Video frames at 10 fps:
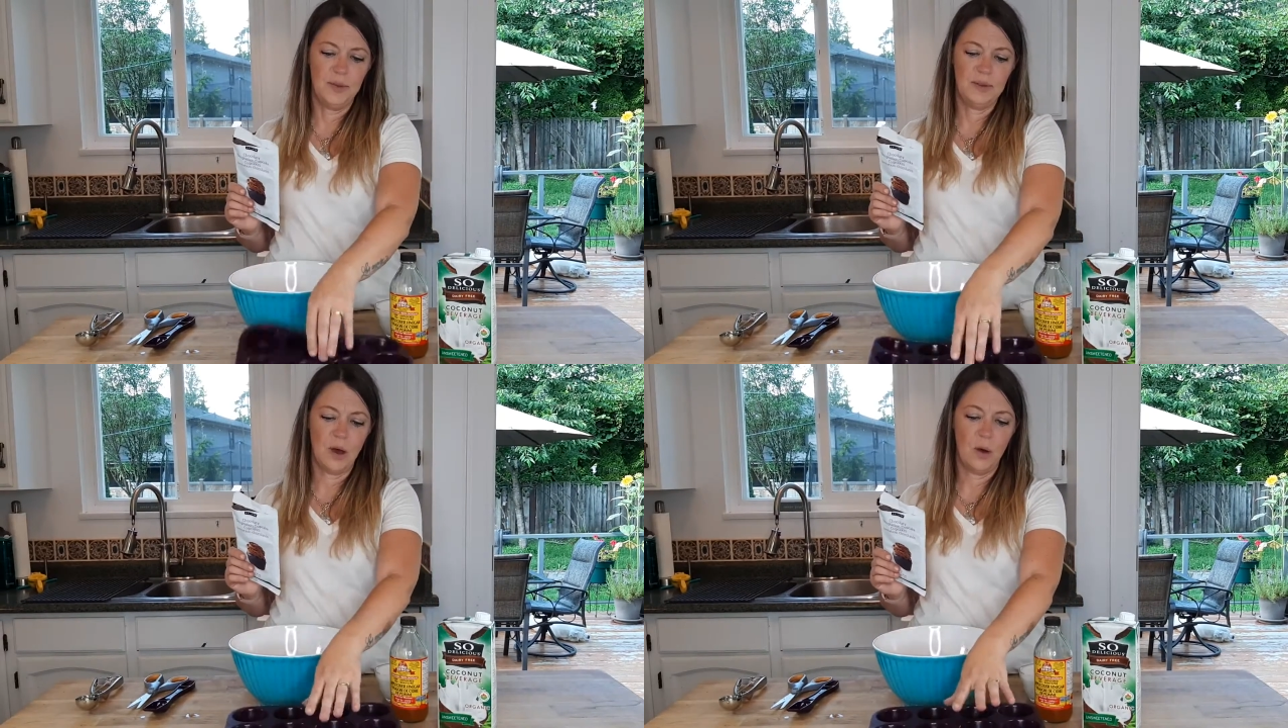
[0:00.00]

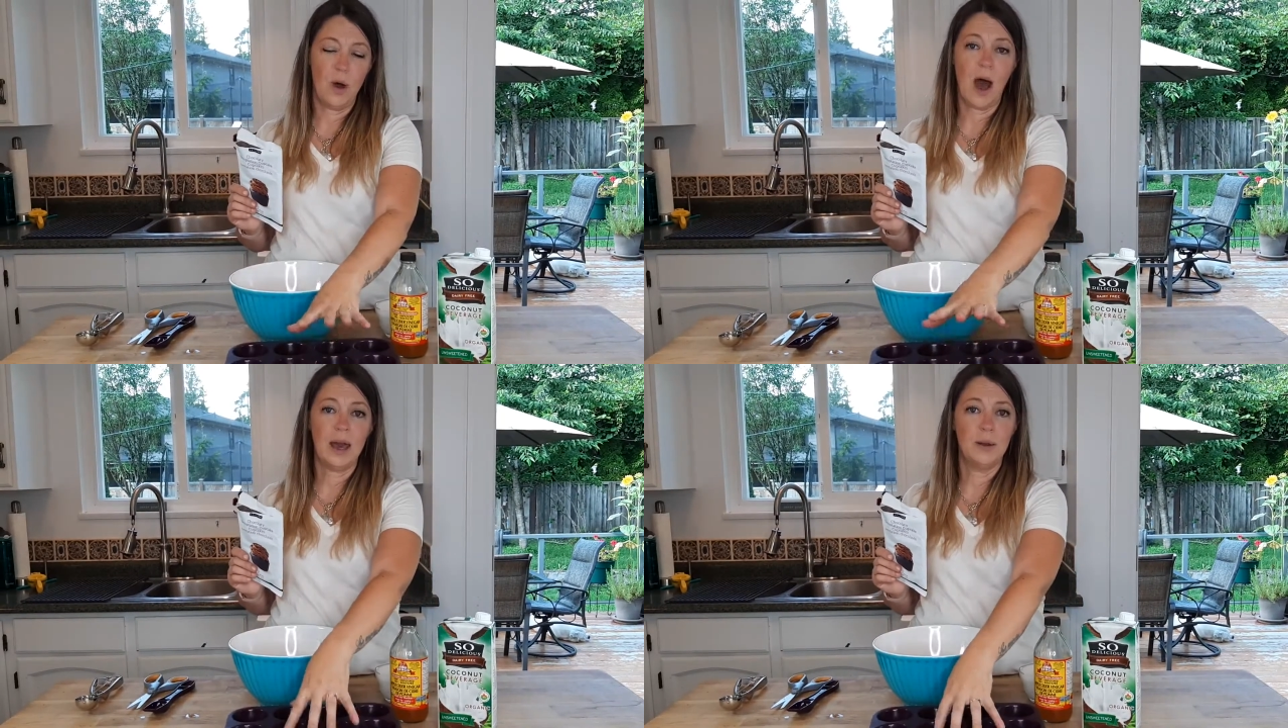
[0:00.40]
So
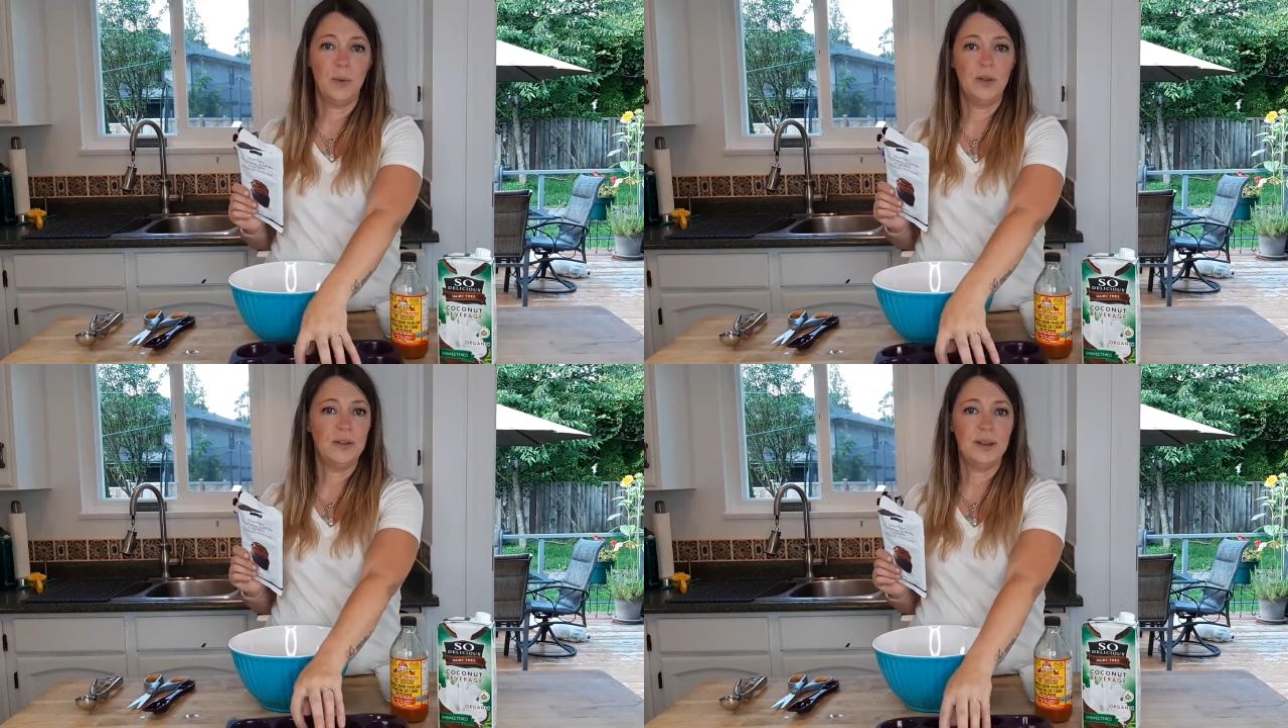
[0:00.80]
I can
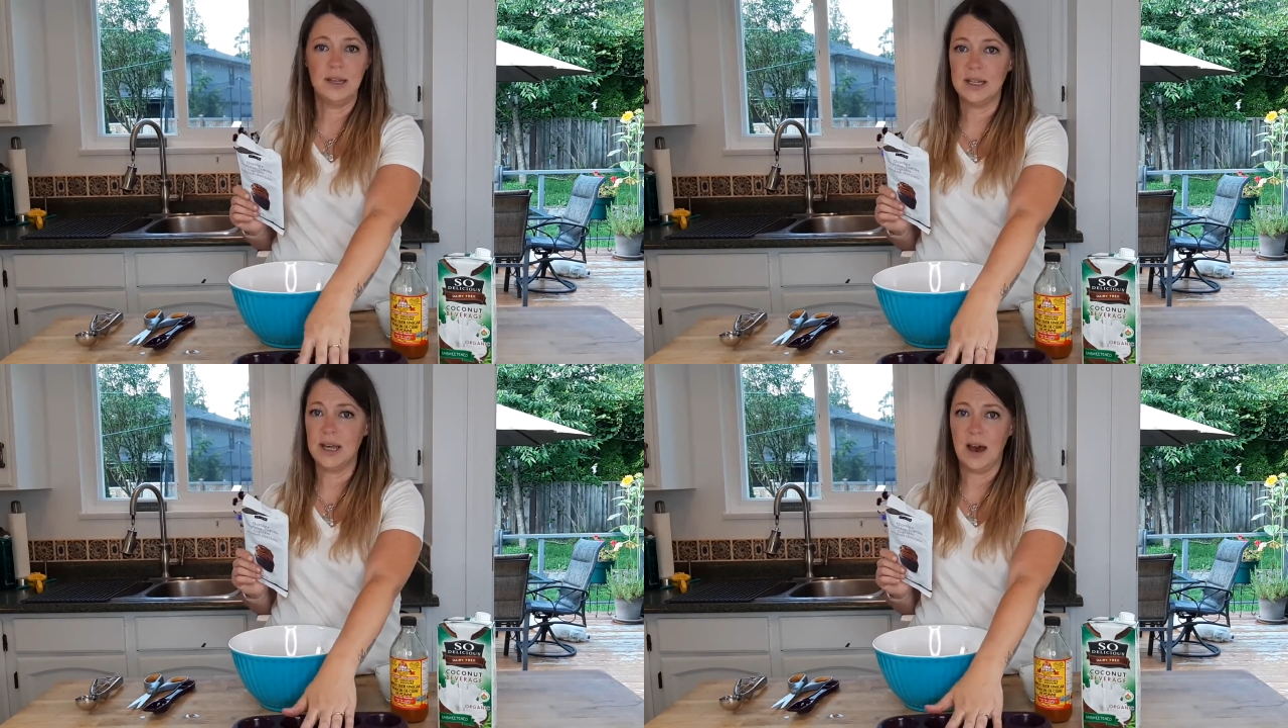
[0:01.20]
put this
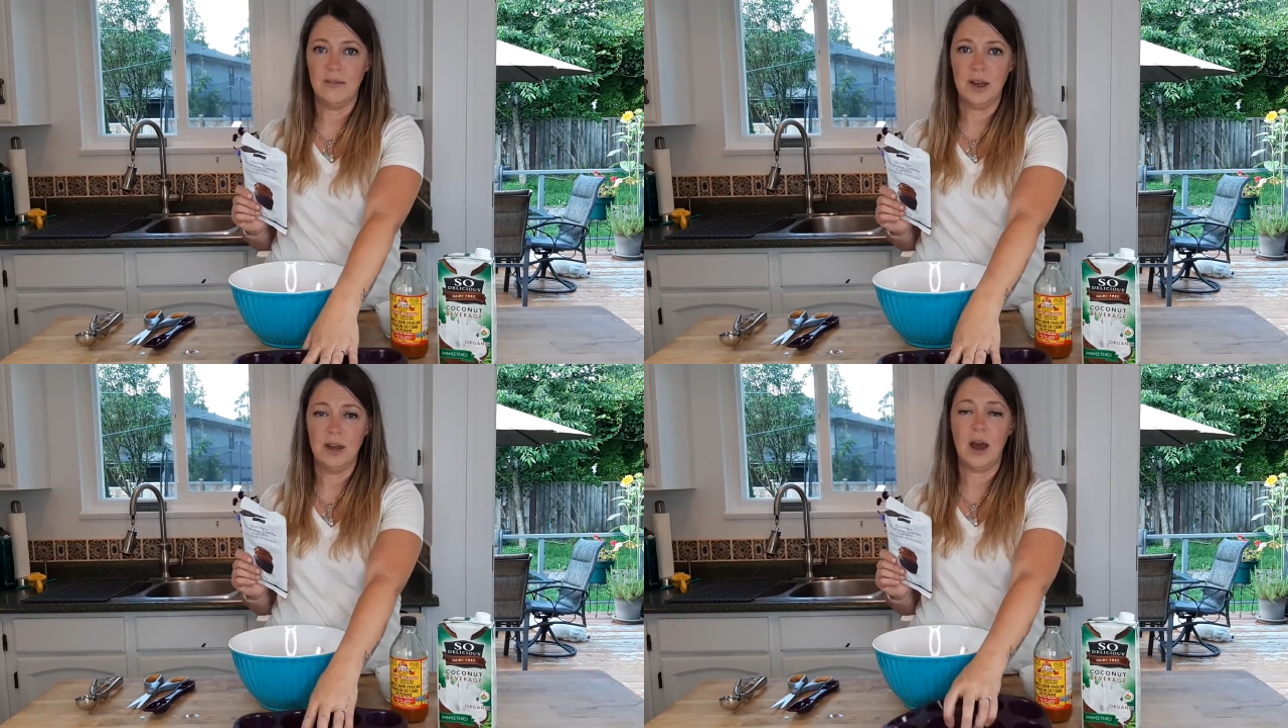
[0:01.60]
into the
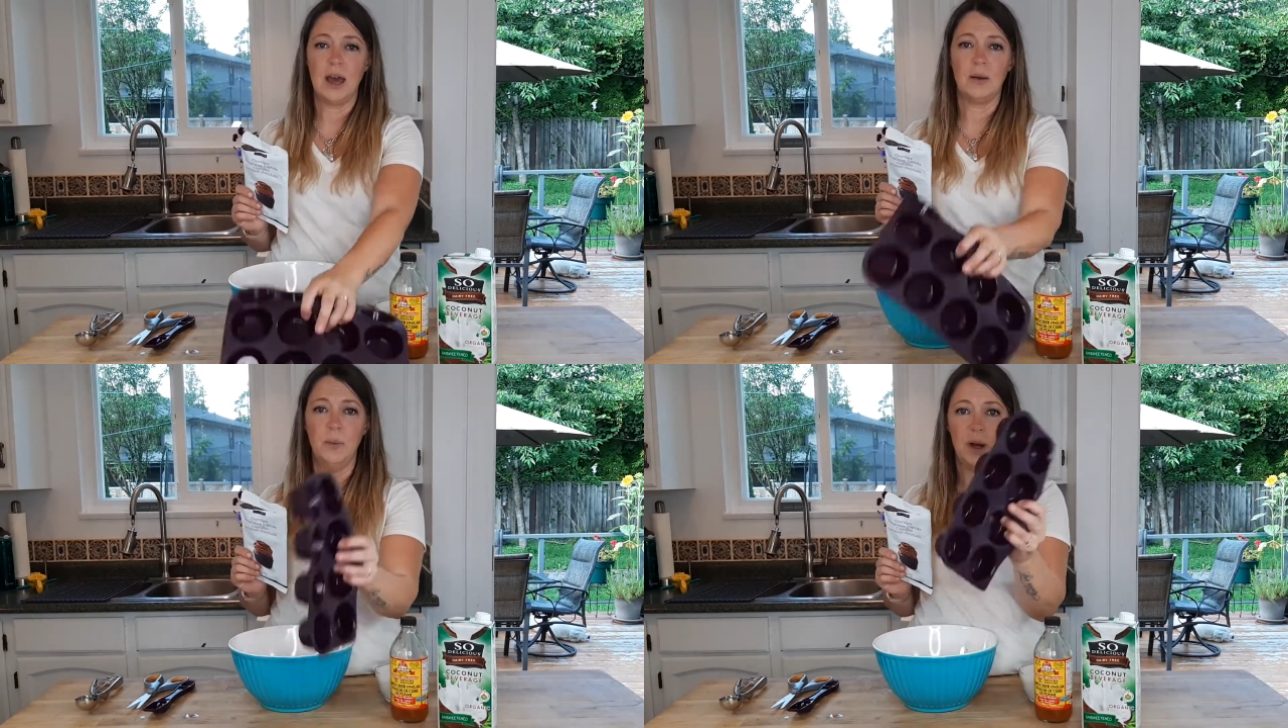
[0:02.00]
oven, I
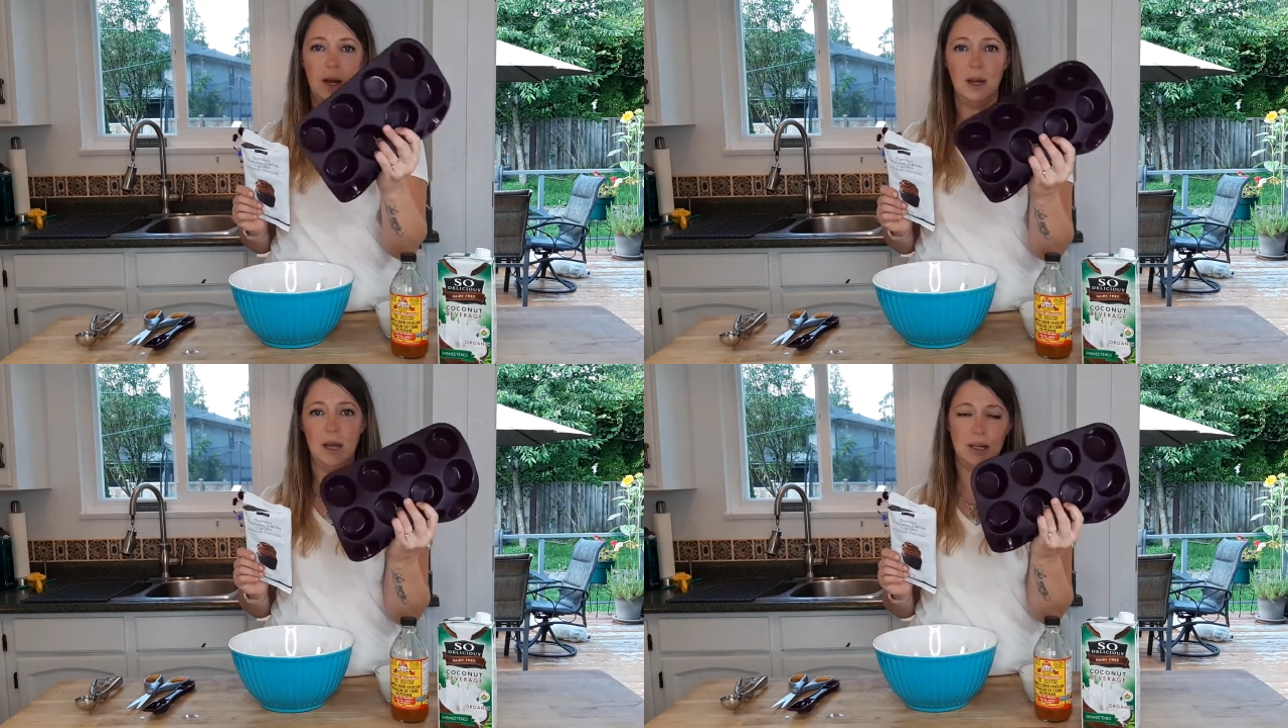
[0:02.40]
can put
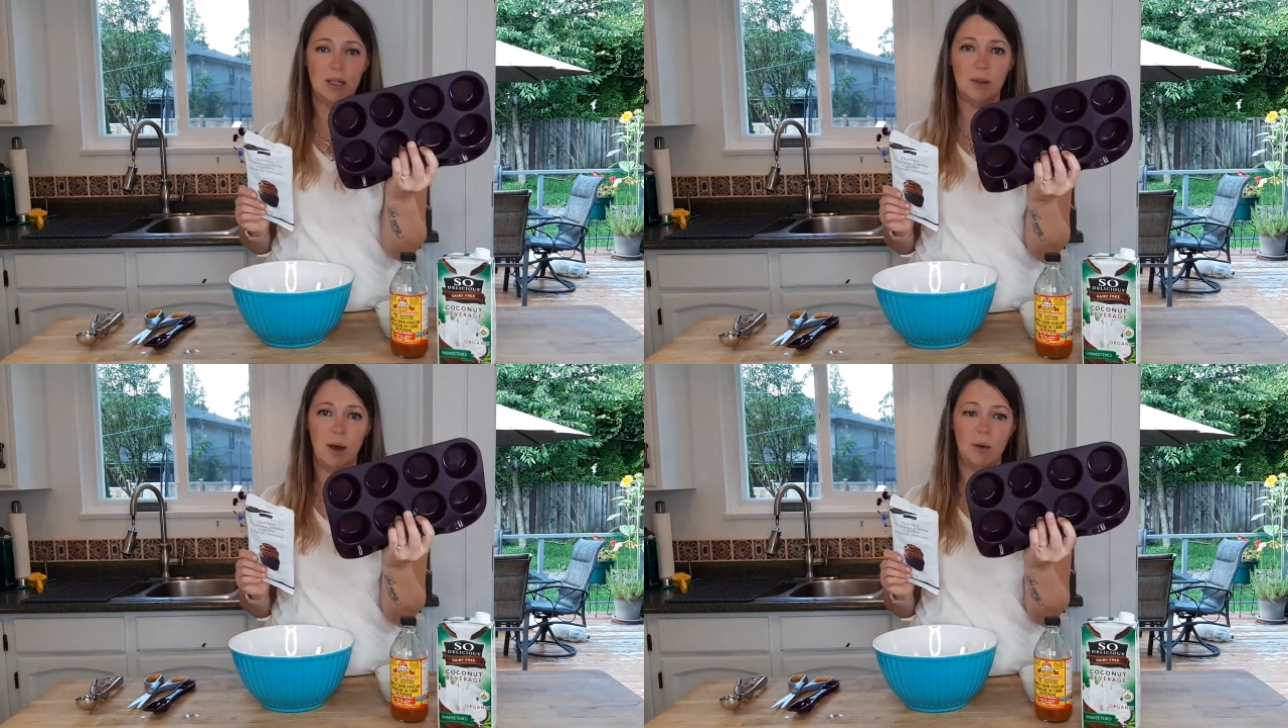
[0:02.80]
it into
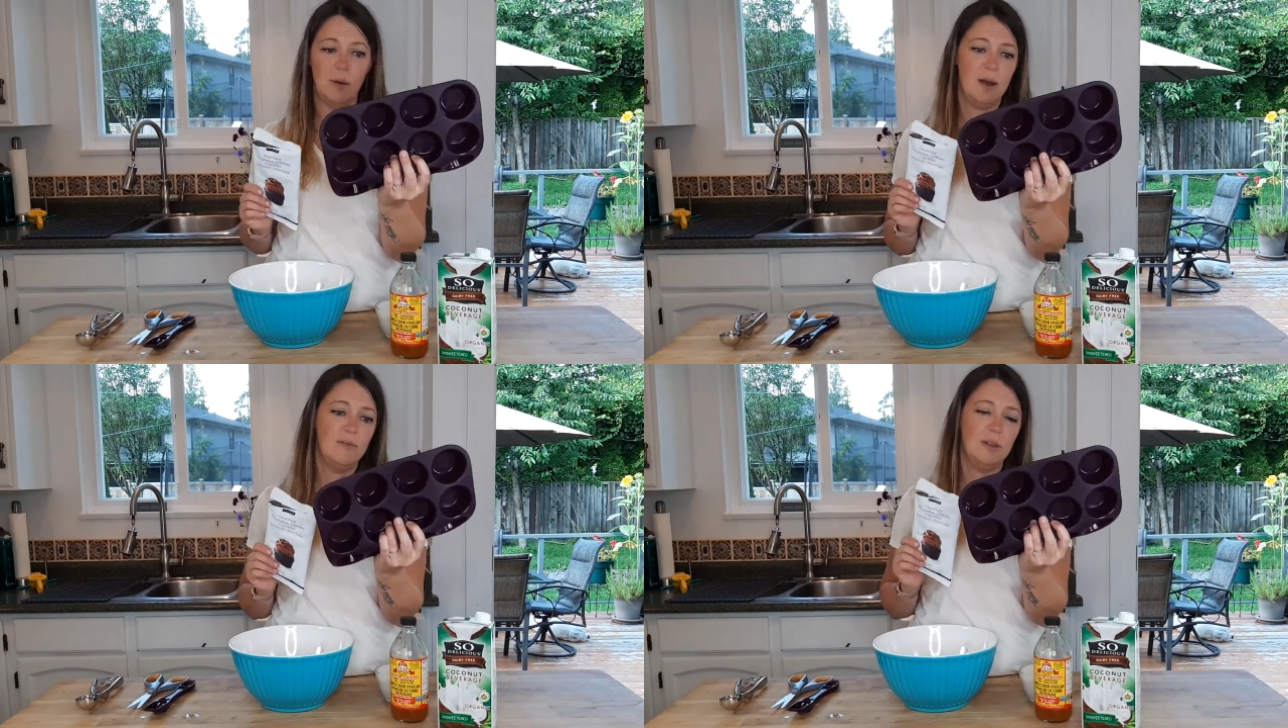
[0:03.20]
the microwave.